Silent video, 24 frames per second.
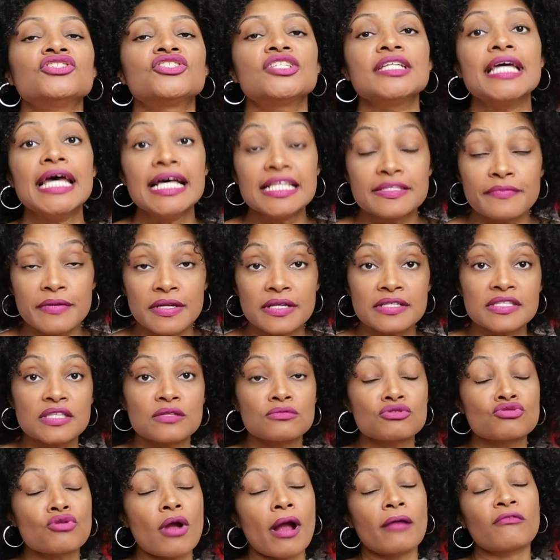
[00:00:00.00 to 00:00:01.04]
She has been a
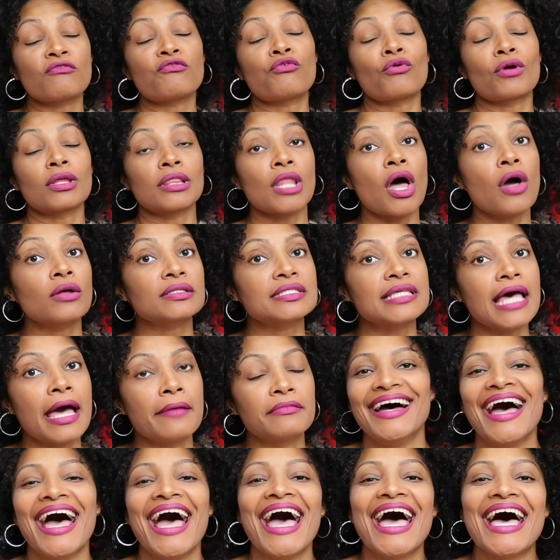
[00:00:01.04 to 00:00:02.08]
subscriber for a long
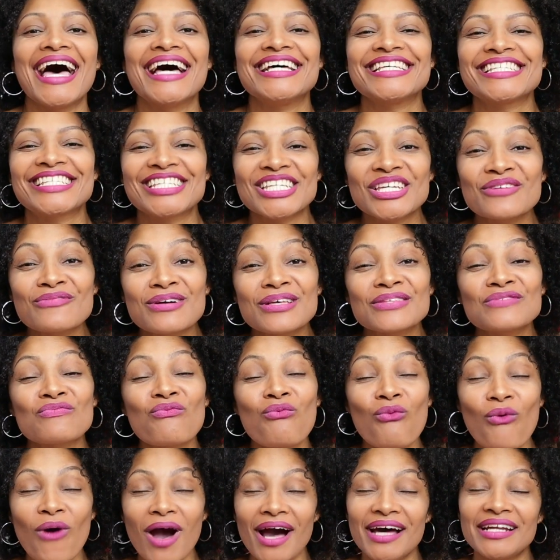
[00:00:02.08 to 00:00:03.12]
time, and she was
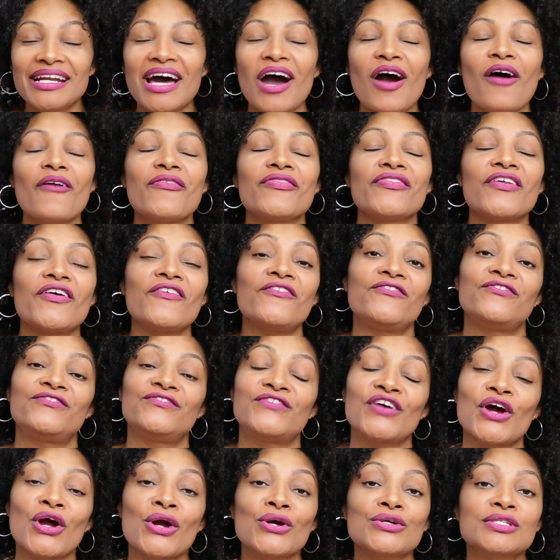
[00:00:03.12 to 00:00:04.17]
one of the
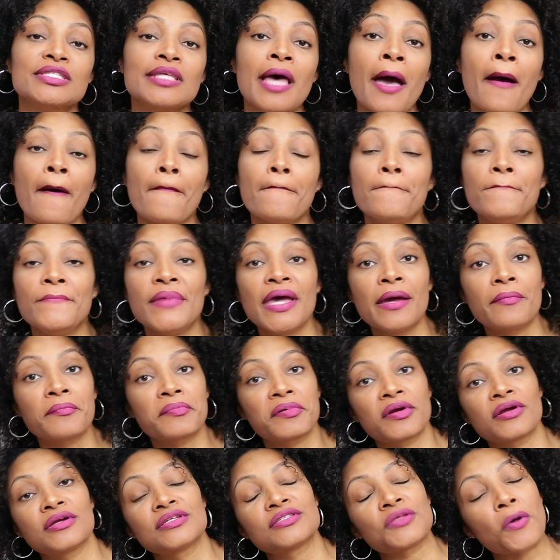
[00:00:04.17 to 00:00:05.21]
first
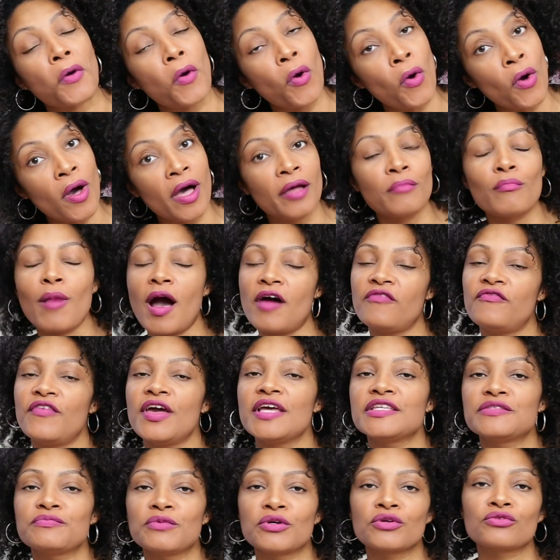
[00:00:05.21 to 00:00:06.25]
members on my
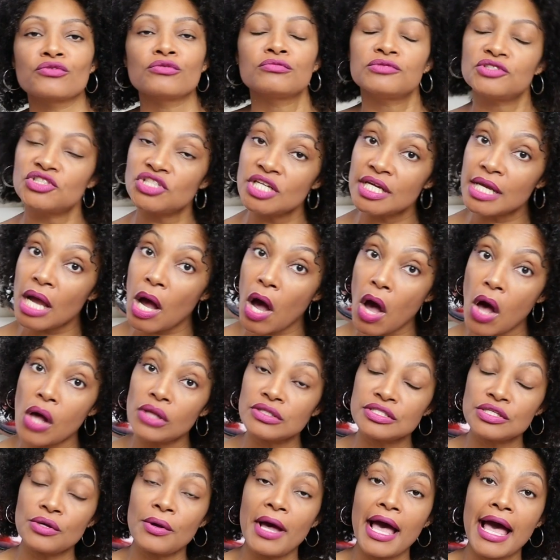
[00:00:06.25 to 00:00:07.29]
Facebook group. She
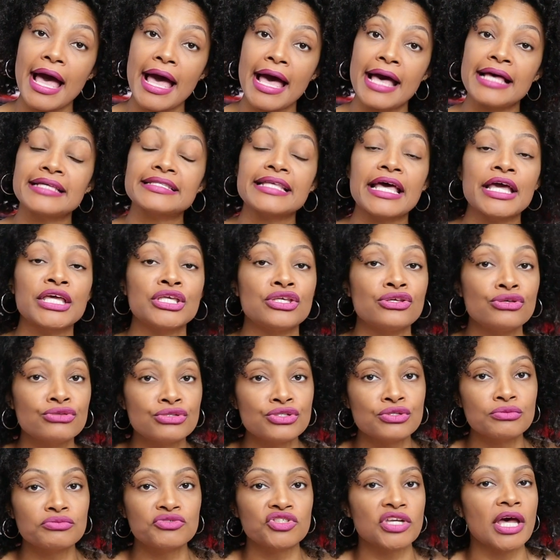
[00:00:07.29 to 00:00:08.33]
also has a
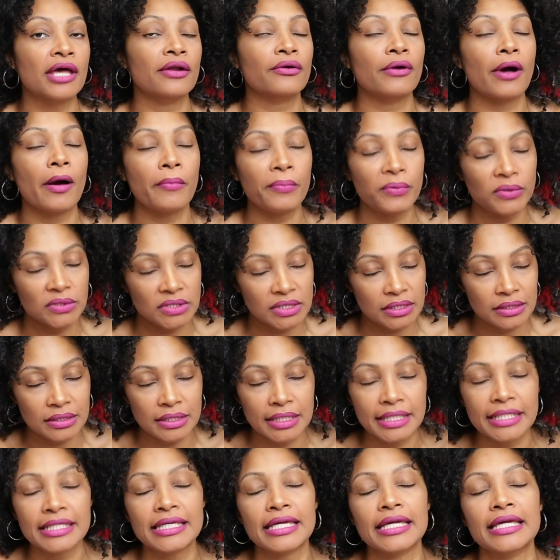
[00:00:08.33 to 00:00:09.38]
YouTube channel. I'll put the
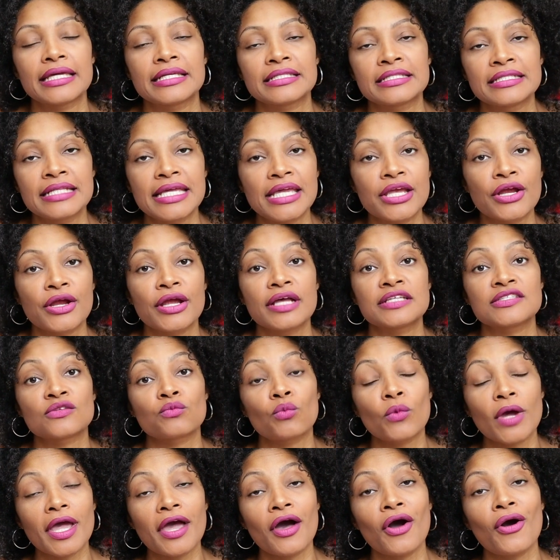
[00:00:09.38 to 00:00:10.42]
link in here as
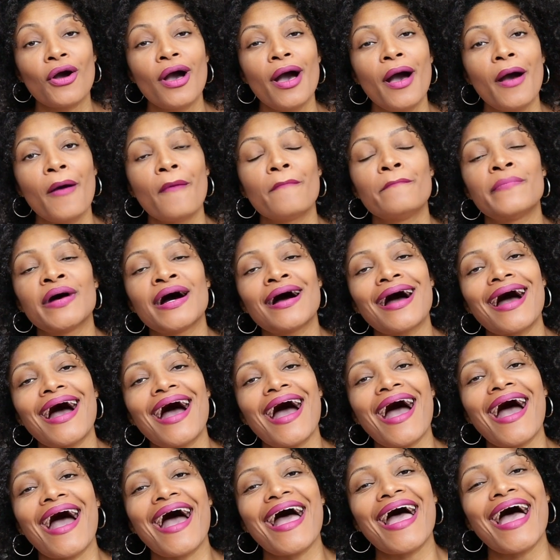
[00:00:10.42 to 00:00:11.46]
well, but
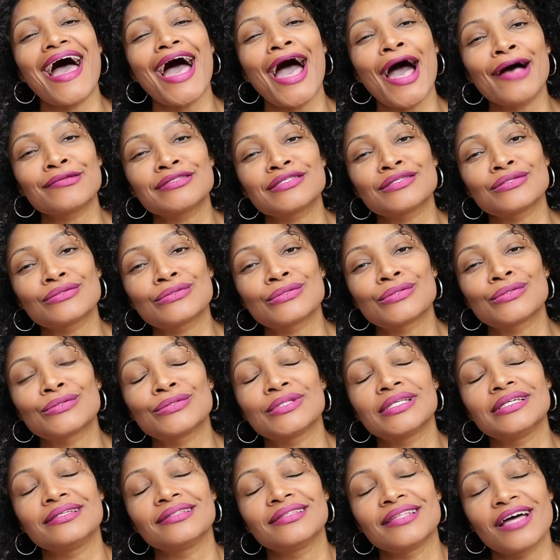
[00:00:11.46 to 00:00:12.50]
I
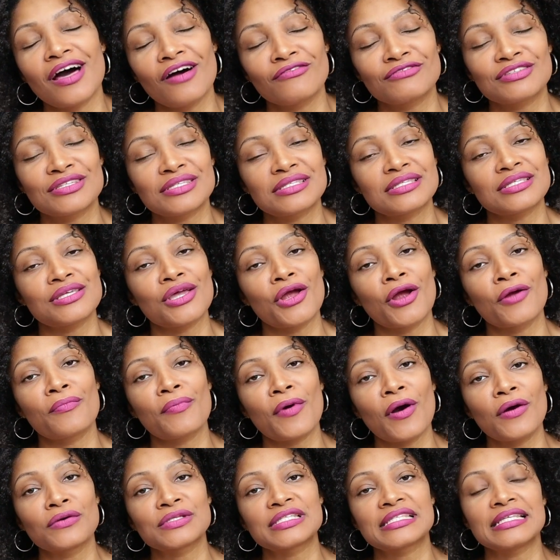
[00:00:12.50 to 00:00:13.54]
absolutely love to see her
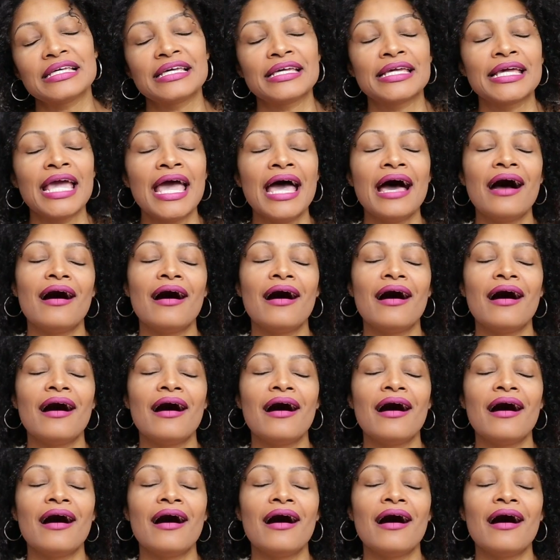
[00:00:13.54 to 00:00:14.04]
posting